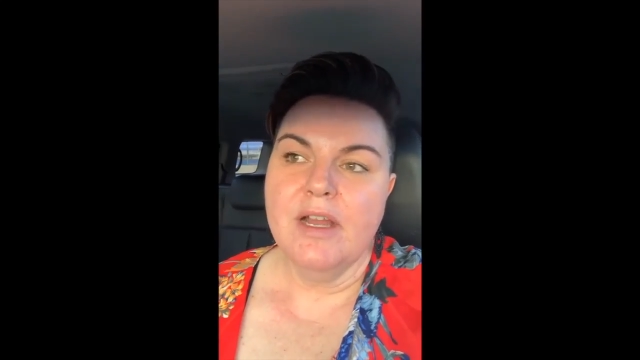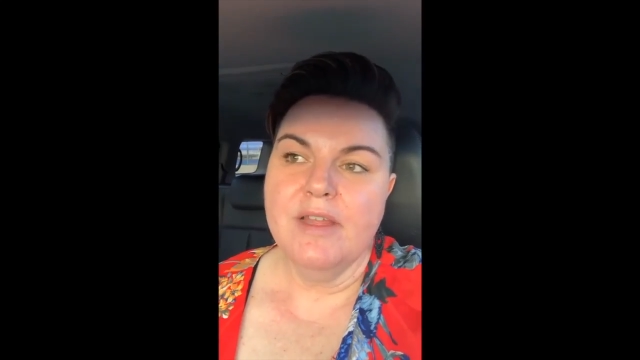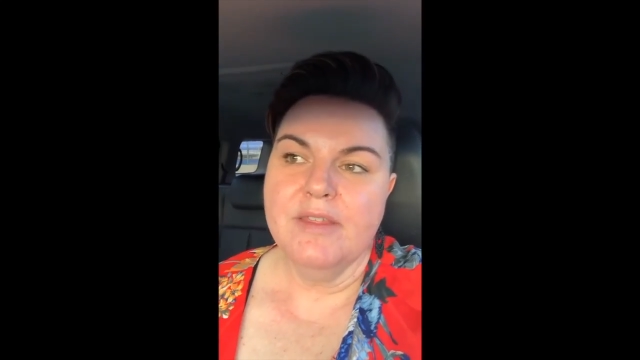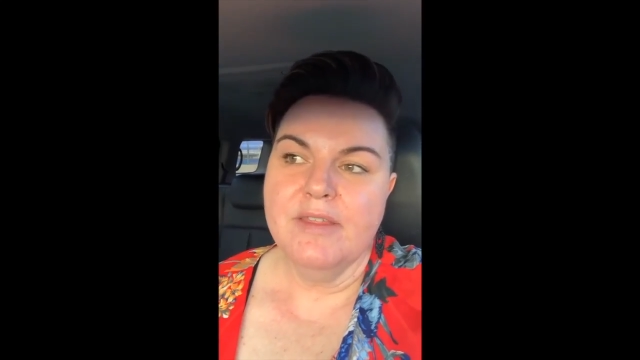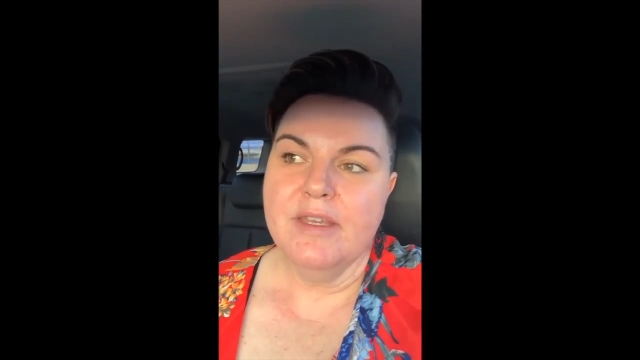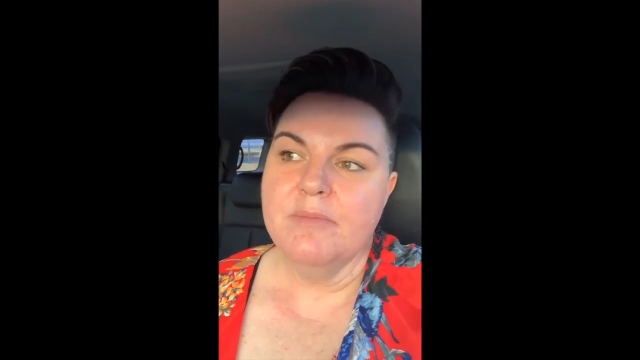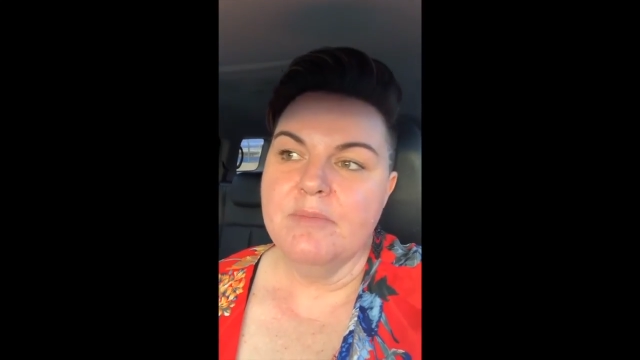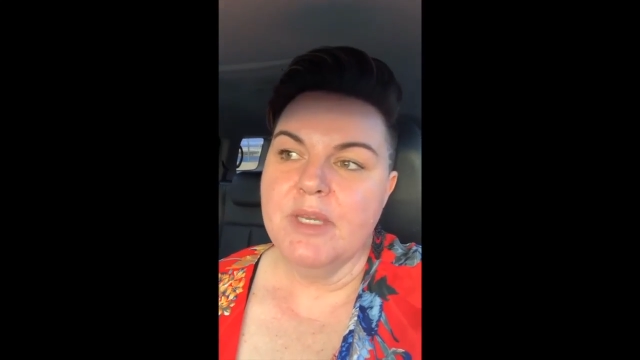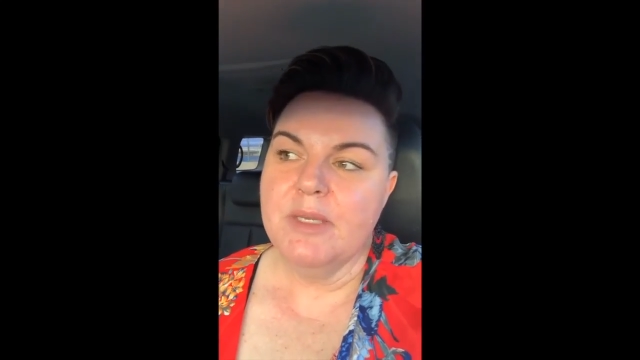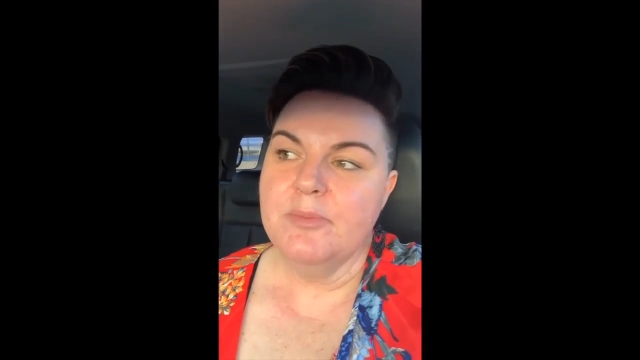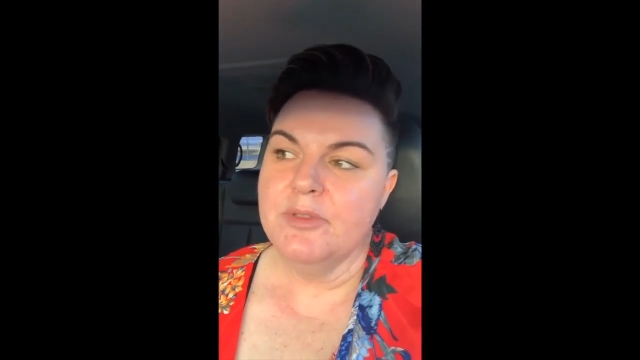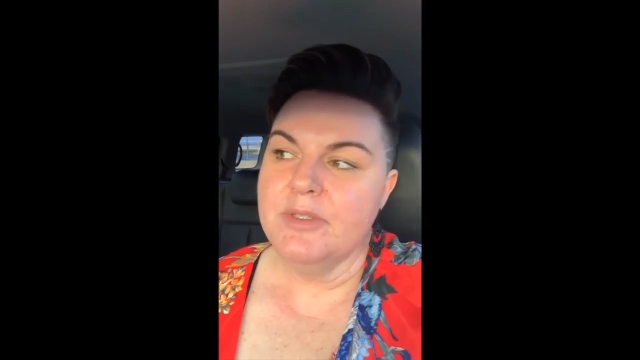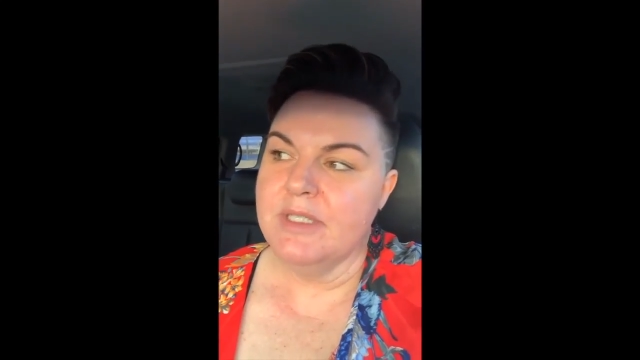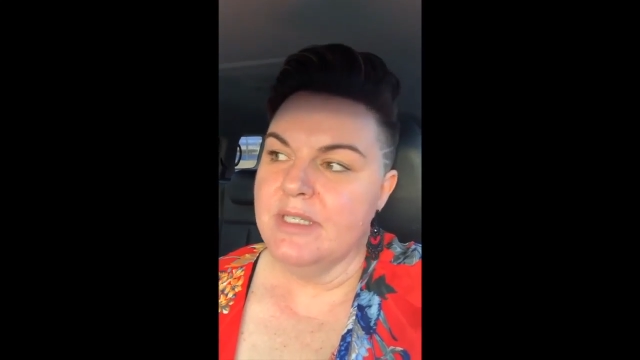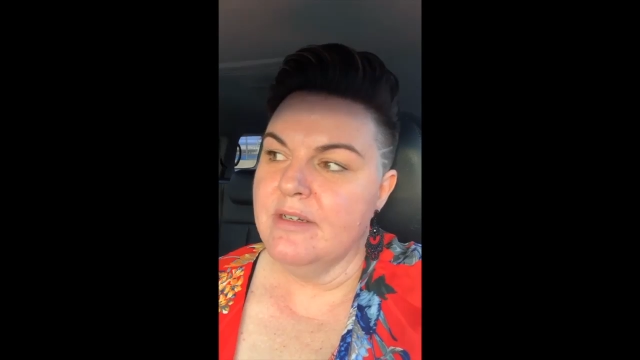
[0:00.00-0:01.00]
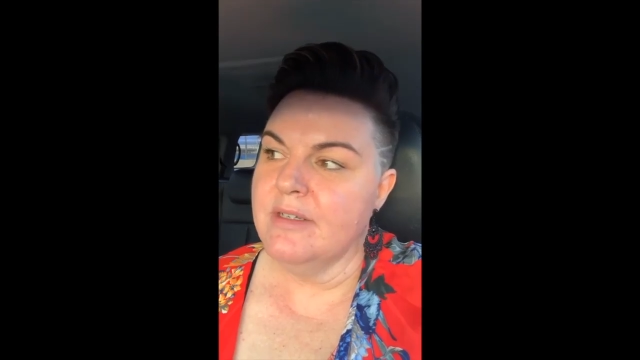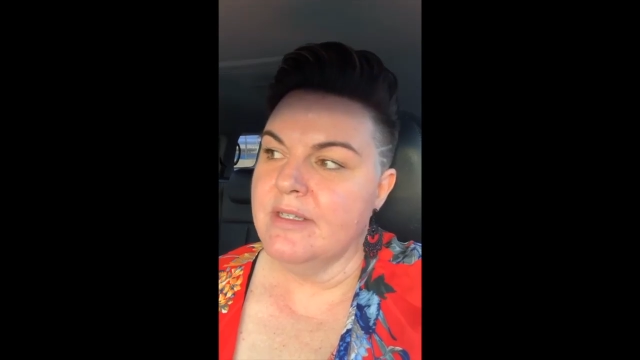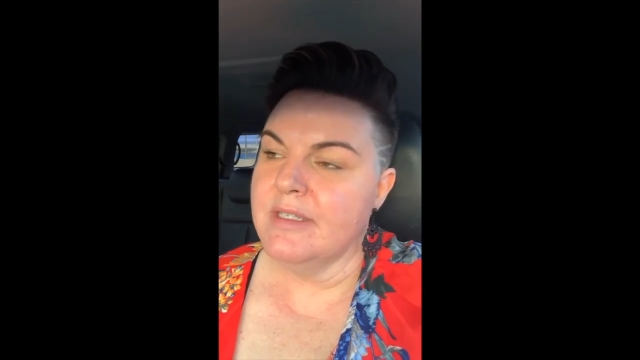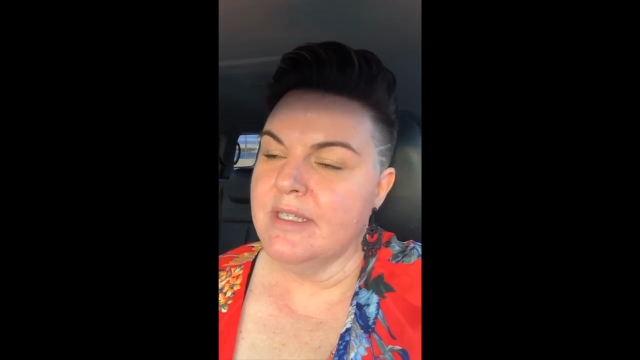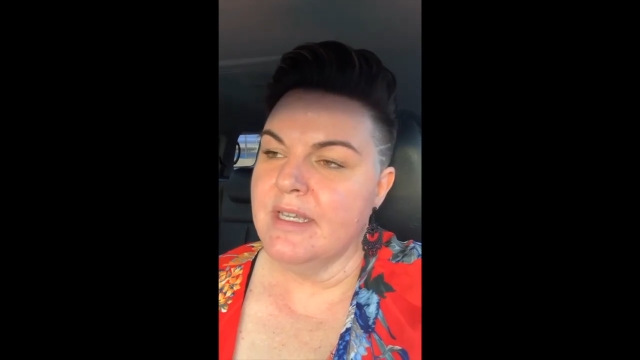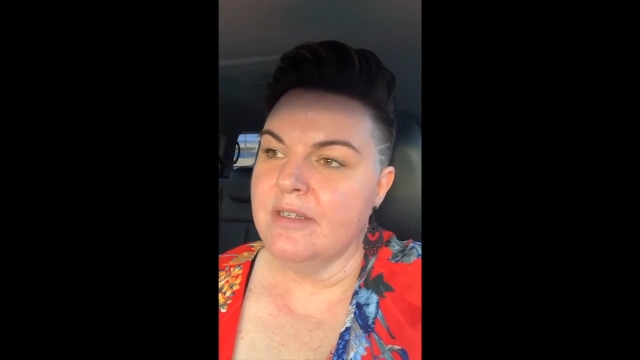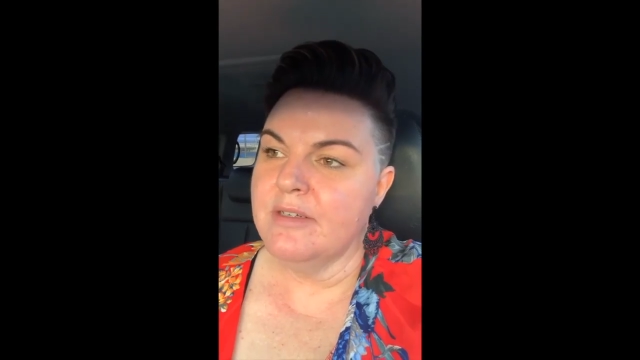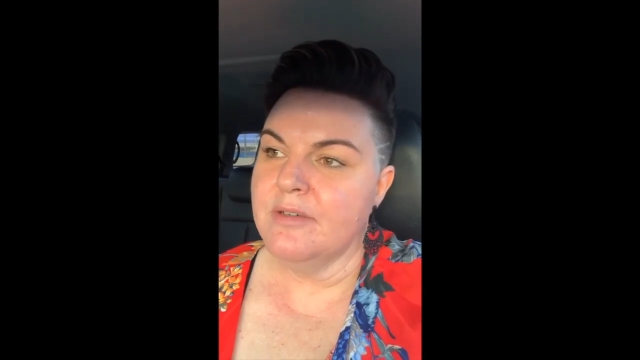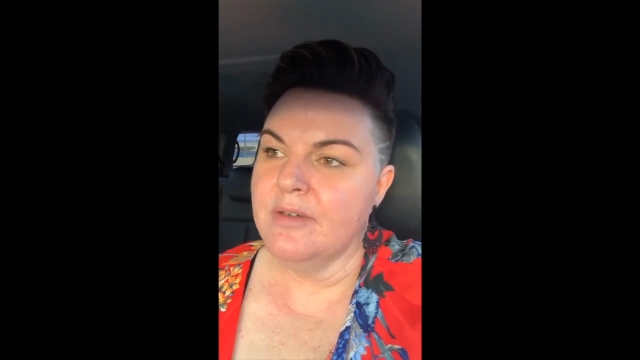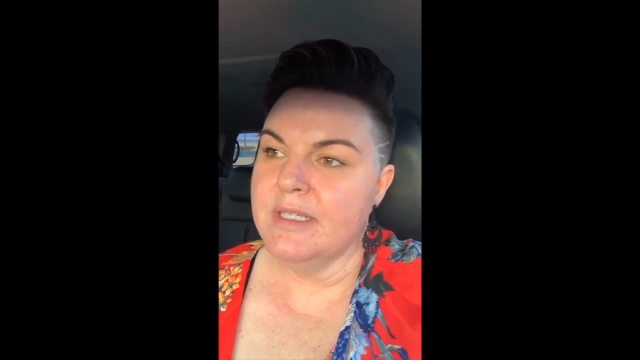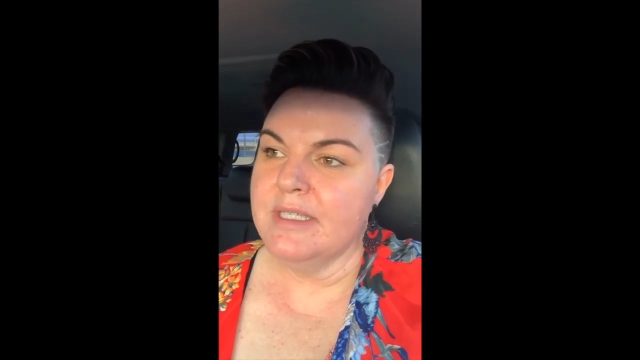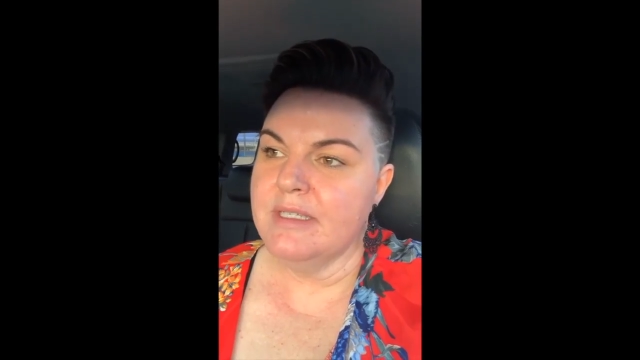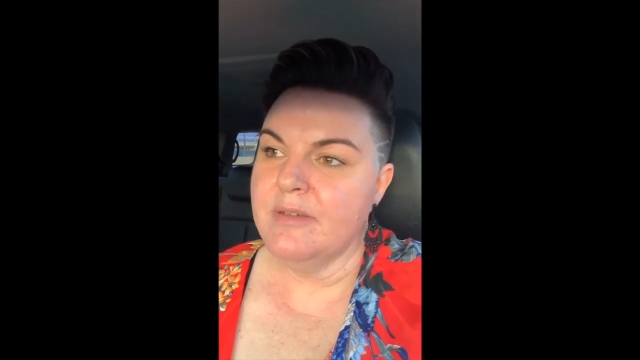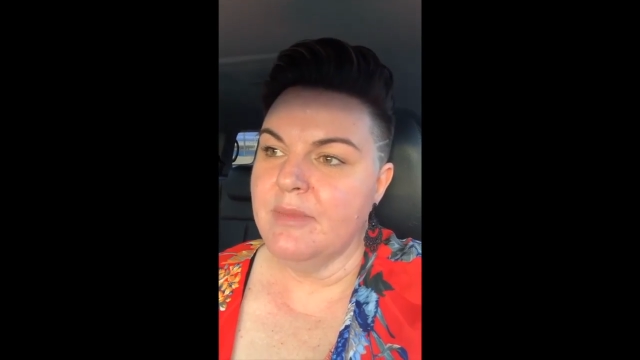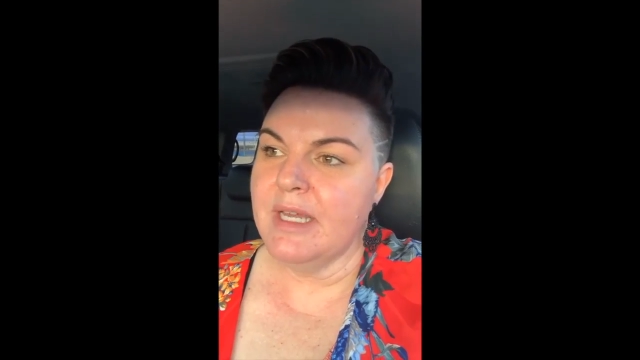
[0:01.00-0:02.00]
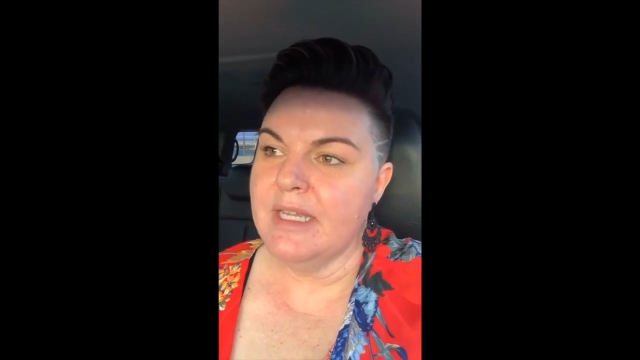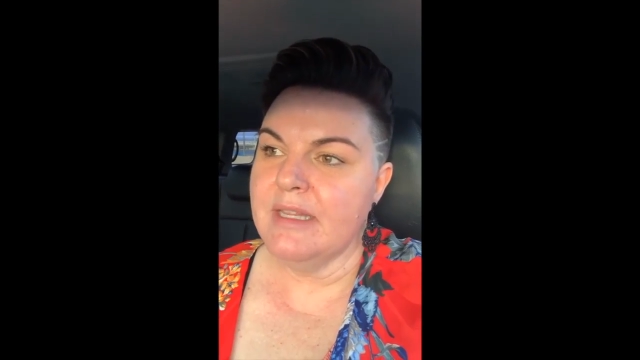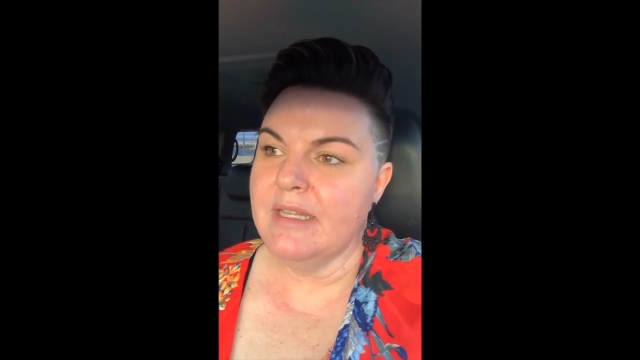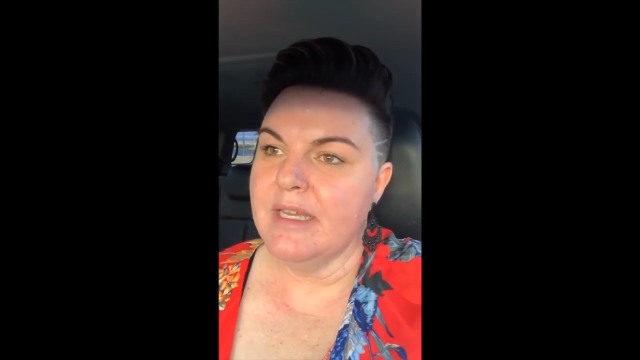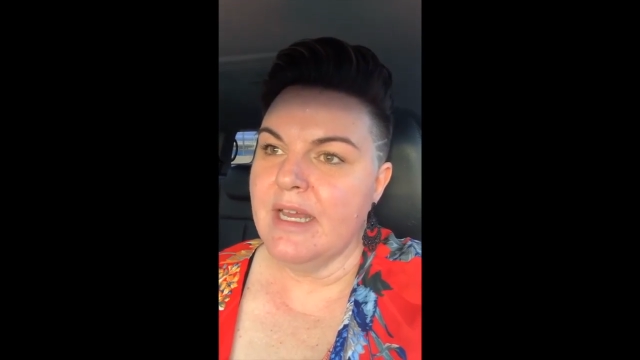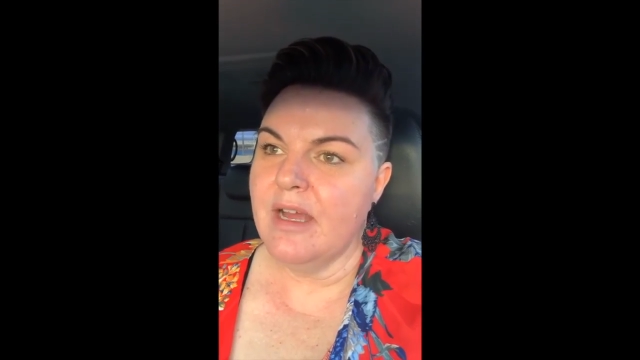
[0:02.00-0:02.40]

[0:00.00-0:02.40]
I think people seriously underestimate